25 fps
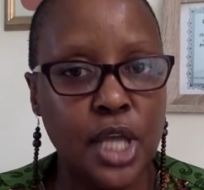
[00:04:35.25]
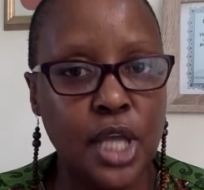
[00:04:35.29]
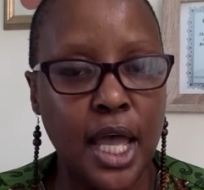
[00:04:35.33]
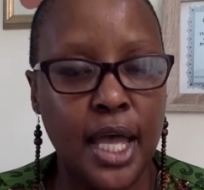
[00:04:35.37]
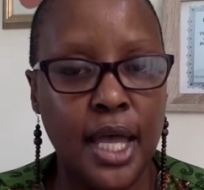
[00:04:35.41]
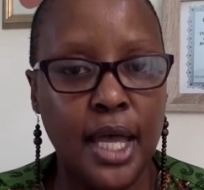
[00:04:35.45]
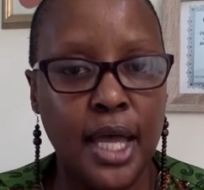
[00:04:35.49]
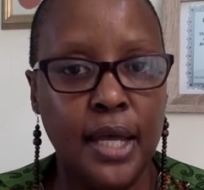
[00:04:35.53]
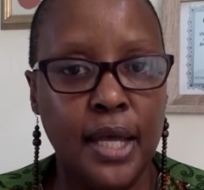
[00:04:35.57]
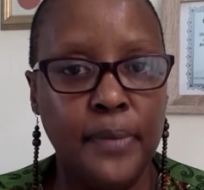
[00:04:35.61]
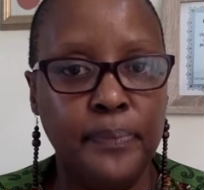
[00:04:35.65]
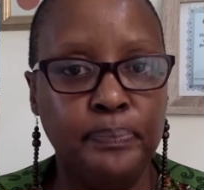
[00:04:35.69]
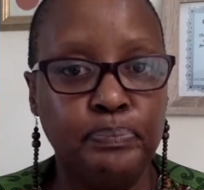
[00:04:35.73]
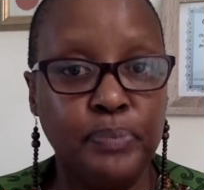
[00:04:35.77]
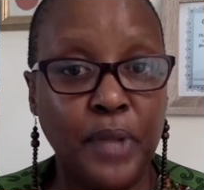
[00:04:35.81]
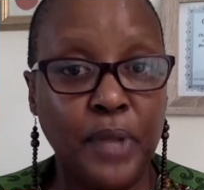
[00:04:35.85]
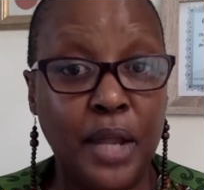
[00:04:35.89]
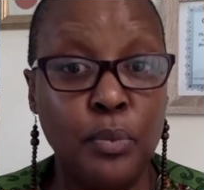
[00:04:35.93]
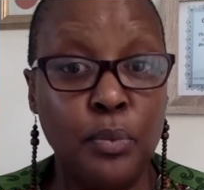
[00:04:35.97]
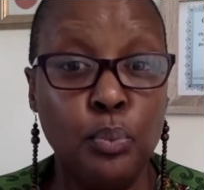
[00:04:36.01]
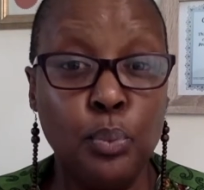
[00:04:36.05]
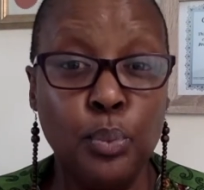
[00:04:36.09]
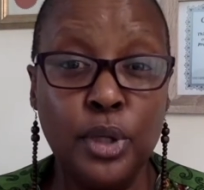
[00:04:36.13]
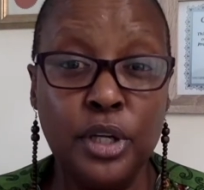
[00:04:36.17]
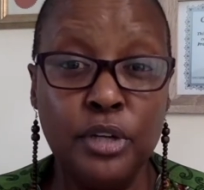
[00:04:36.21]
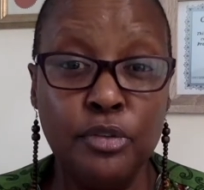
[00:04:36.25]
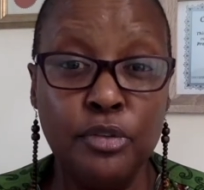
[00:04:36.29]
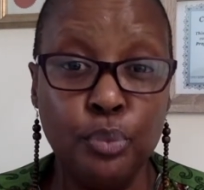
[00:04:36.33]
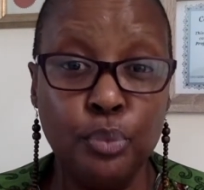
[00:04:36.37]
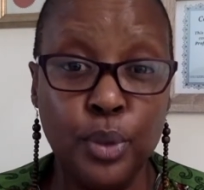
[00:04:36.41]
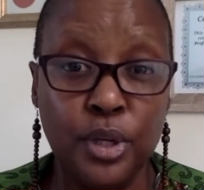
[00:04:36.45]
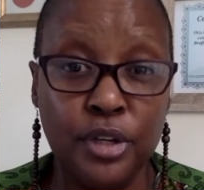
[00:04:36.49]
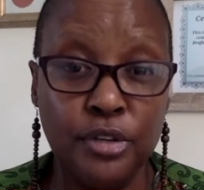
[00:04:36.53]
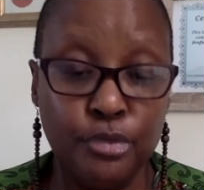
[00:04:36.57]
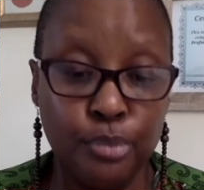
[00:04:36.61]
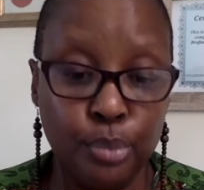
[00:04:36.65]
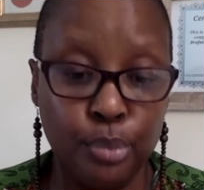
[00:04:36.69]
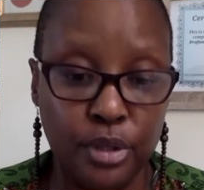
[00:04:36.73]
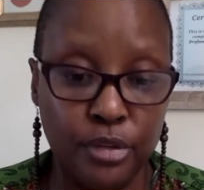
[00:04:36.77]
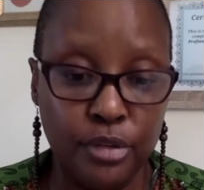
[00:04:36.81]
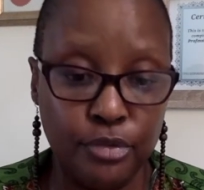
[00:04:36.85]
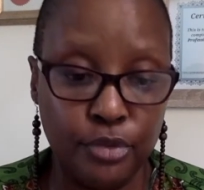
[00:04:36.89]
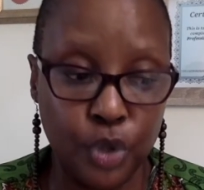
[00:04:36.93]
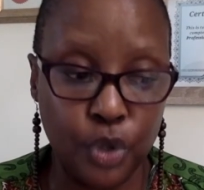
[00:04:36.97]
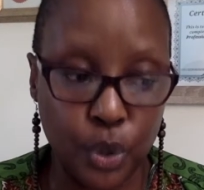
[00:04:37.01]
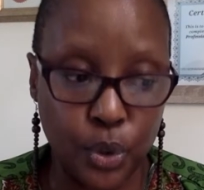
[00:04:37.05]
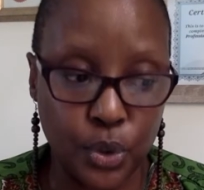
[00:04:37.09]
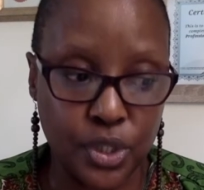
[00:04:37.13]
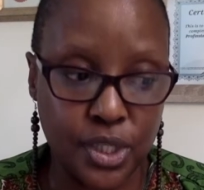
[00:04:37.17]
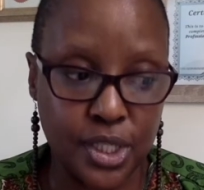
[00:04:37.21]
um, and we've, we've, we've
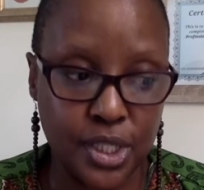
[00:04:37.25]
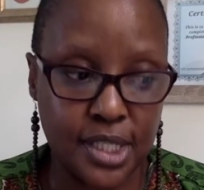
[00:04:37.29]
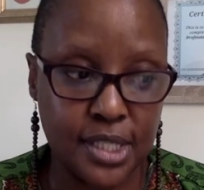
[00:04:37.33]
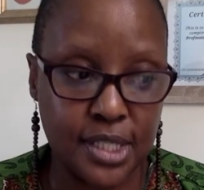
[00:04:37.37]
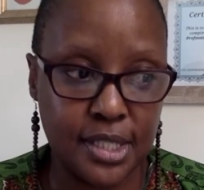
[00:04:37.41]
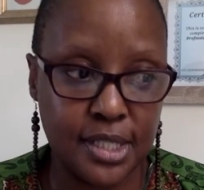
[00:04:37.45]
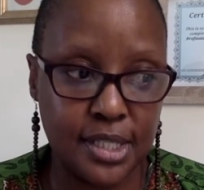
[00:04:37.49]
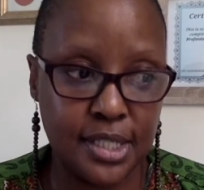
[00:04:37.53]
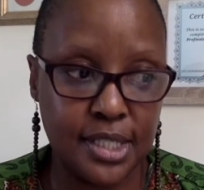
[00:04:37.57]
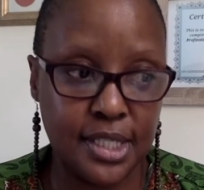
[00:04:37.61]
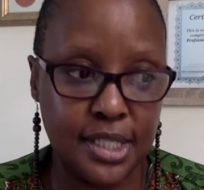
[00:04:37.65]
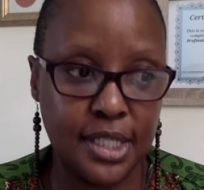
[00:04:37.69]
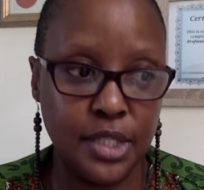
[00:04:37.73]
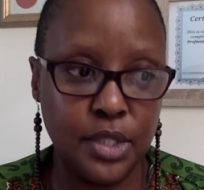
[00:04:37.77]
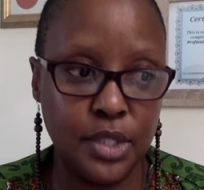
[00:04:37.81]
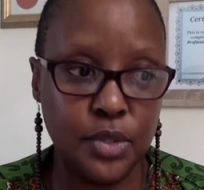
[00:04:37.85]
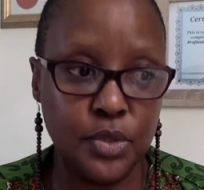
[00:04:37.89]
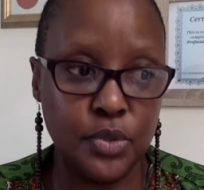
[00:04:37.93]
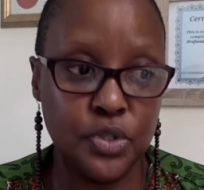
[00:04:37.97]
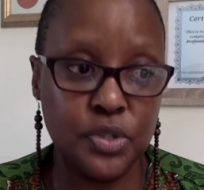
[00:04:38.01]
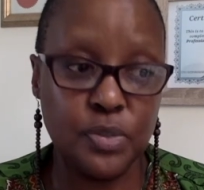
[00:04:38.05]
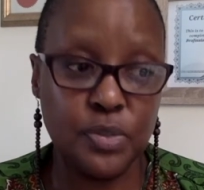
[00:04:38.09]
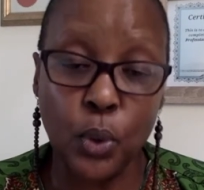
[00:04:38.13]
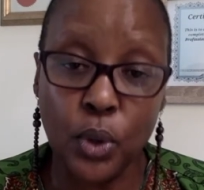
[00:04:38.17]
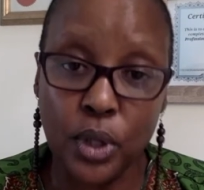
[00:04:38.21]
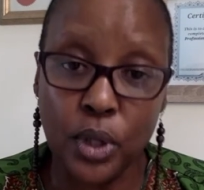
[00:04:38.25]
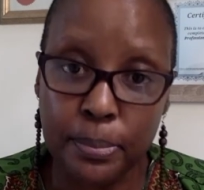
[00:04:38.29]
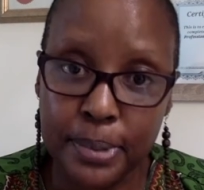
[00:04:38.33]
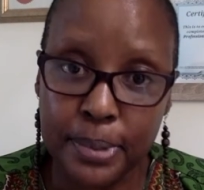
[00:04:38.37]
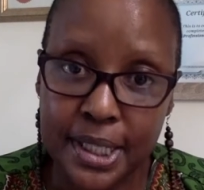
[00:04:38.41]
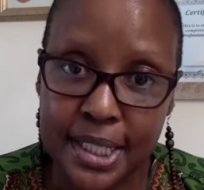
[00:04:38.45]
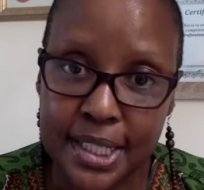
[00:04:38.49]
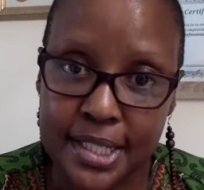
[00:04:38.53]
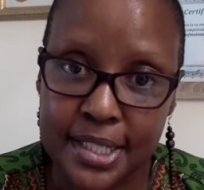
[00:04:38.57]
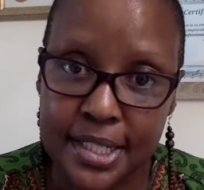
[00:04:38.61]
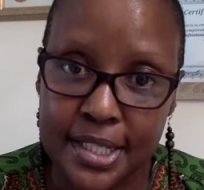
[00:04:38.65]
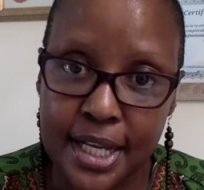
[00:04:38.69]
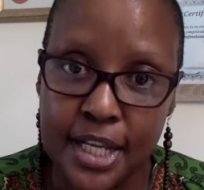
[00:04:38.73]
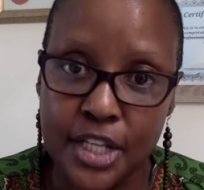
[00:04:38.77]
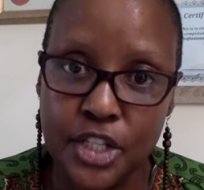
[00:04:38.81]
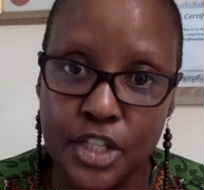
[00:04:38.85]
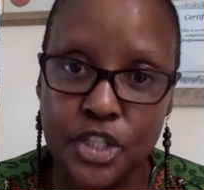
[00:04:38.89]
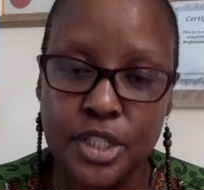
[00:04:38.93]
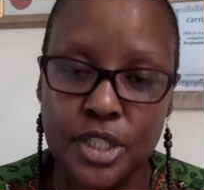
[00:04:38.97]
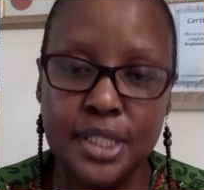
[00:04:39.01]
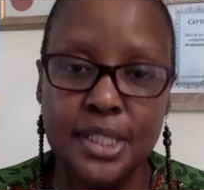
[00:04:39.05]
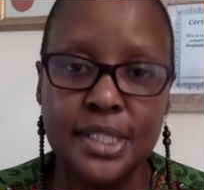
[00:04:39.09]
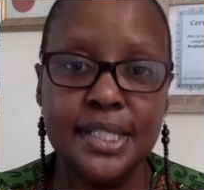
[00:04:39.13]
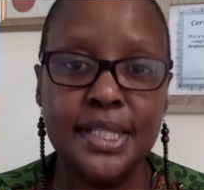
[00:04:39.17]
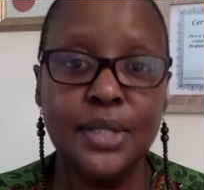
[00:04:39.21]
noticed this in smaller police
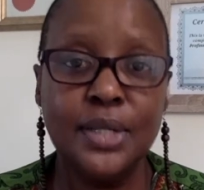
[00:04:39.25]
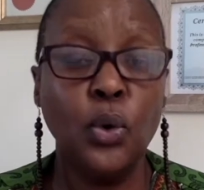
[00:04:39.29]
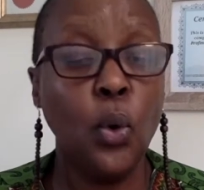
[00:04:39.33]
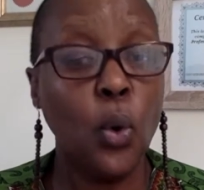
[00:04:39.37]
stations,